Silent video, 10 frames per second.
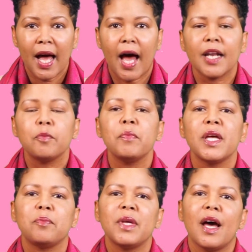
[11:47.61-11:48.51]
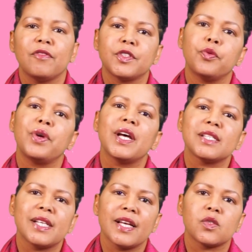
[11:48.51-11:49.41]
and it made me have to
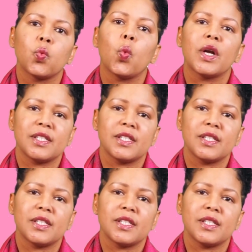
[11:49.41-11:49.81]
reassess what